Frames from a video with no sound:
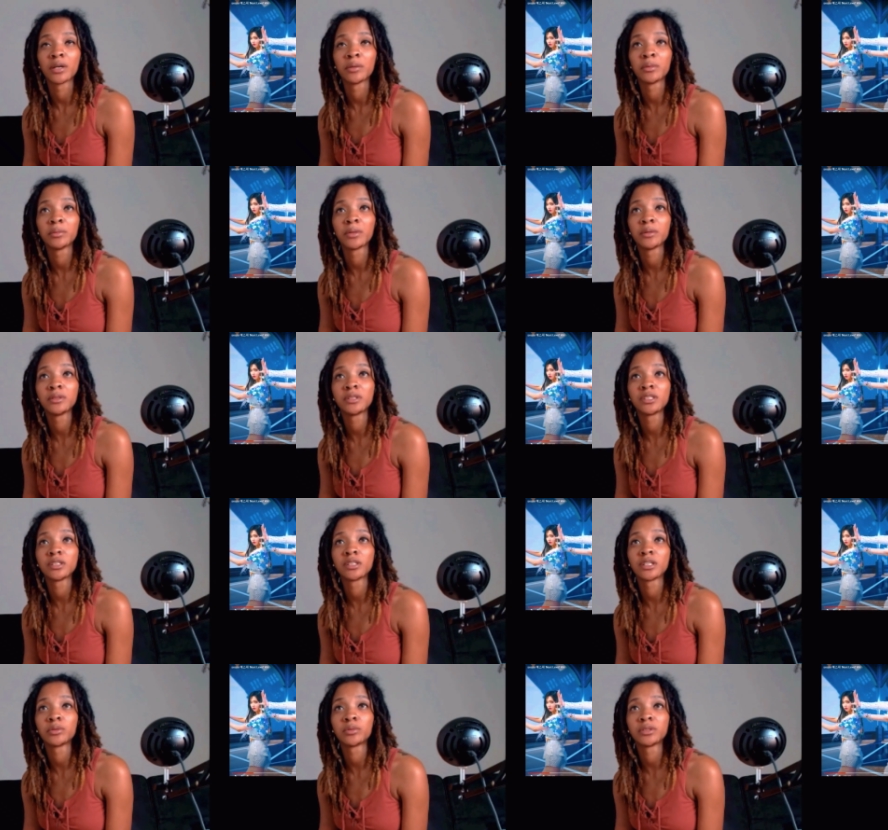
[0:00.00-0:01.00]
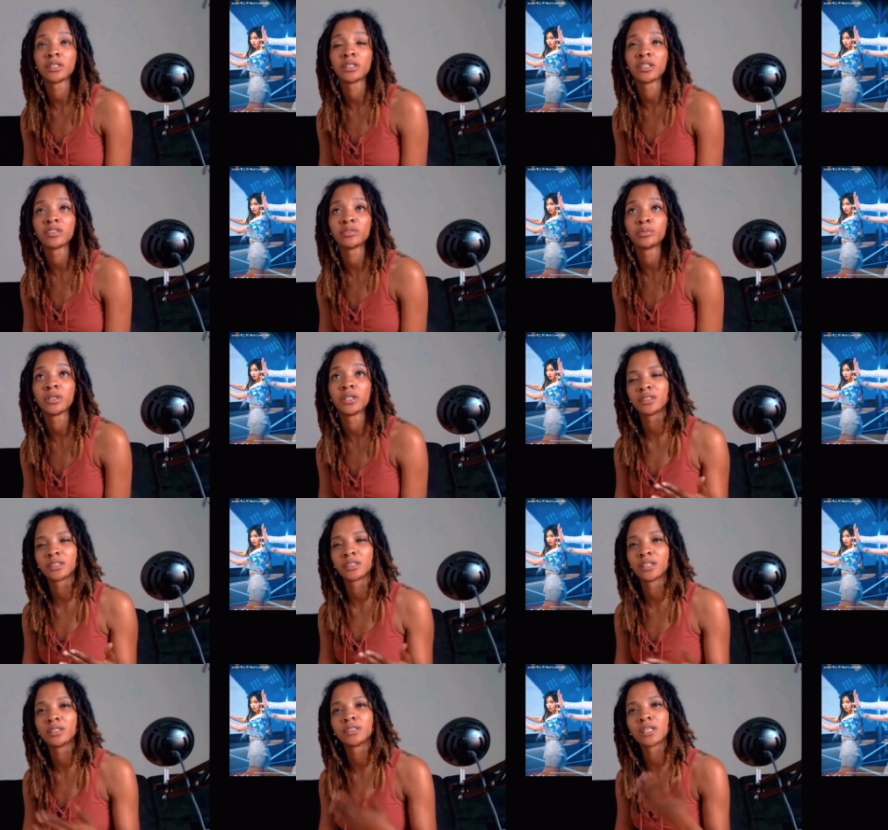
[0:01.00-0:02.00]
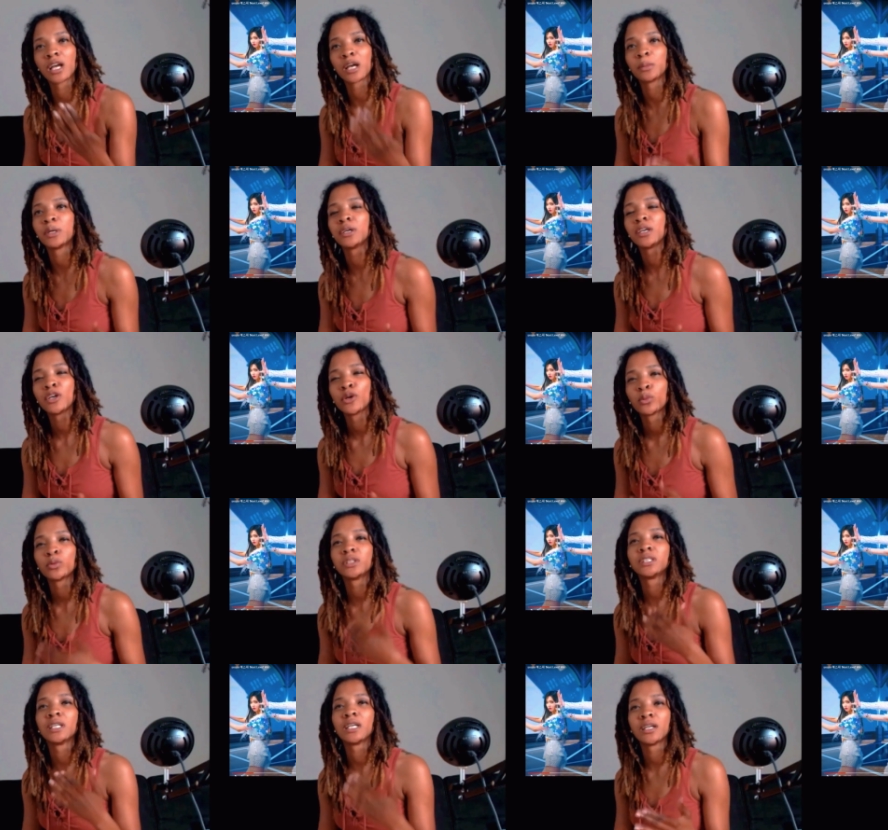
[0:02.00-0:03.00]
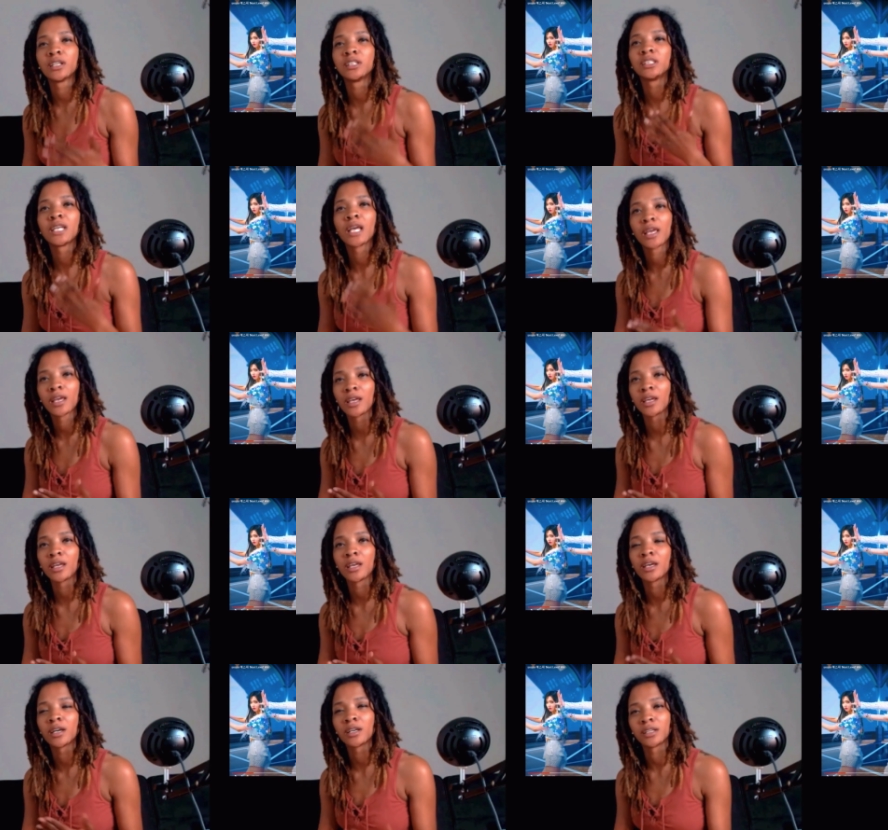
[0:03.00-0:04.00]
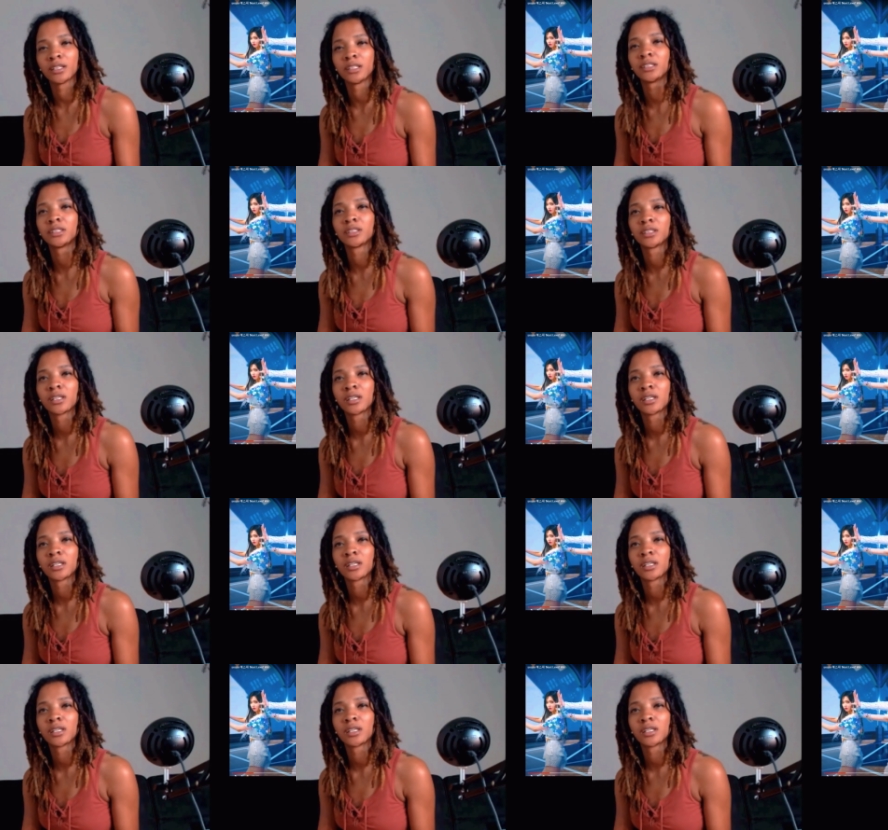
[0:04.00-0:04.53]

I mean, maybe she thought it was enough, but the assignment was to entertain us.